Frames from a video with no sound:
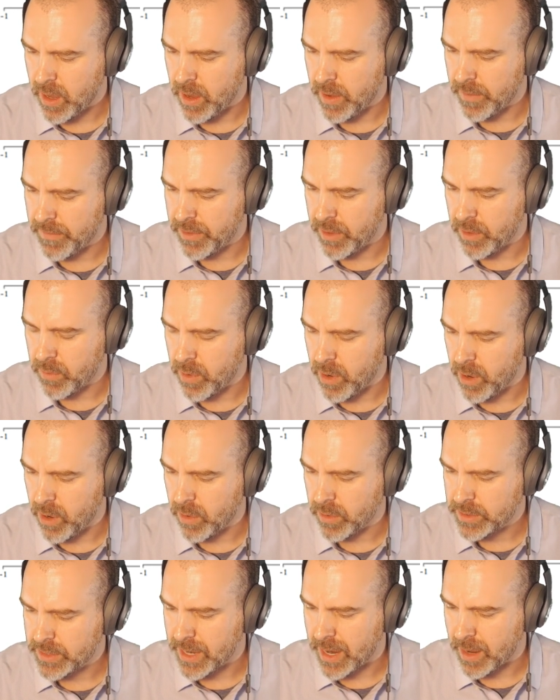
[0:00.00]
of the
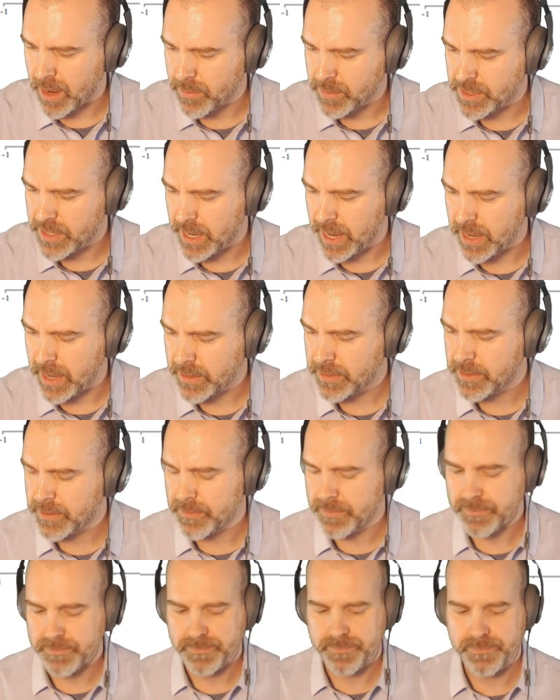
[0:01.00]
rho times
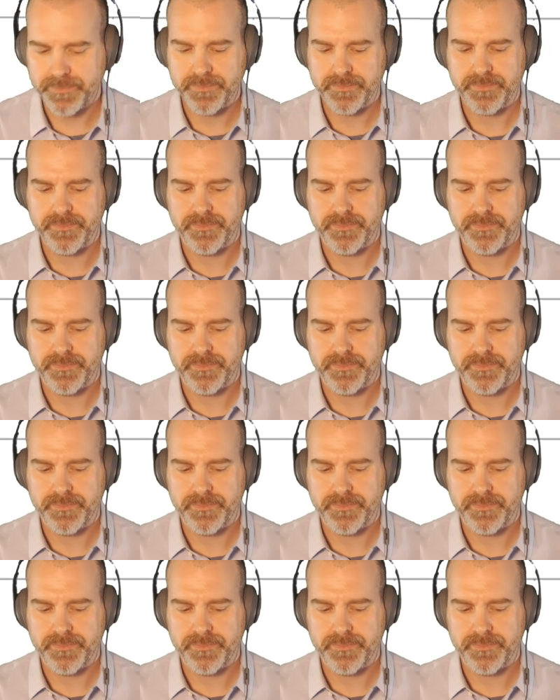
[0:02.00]
ds.